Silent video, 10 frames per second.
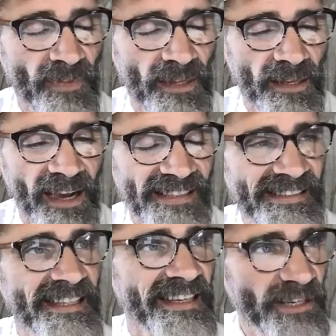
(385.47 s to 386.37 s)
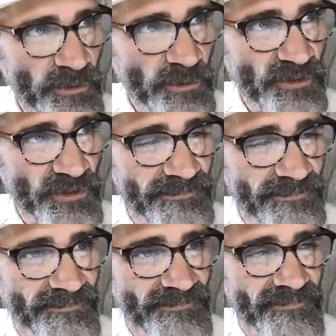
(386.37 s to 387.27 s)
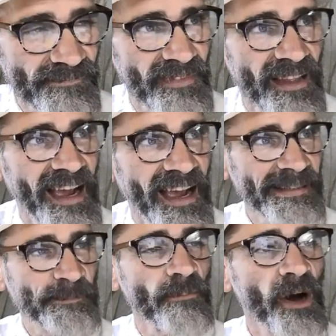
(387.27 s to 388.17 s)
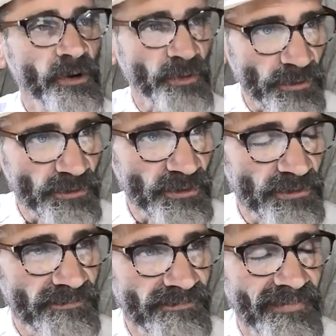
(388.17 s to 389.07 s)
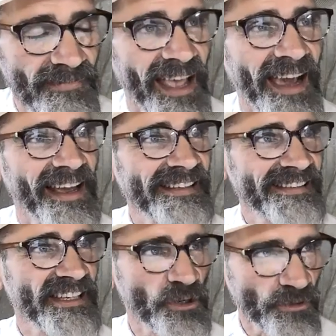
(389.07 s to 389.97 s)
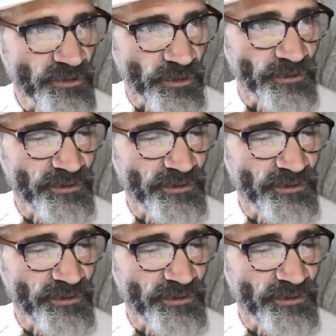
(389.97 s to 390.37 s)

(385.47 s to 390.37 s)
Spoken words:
I see leaders, I see promoters, and I see users.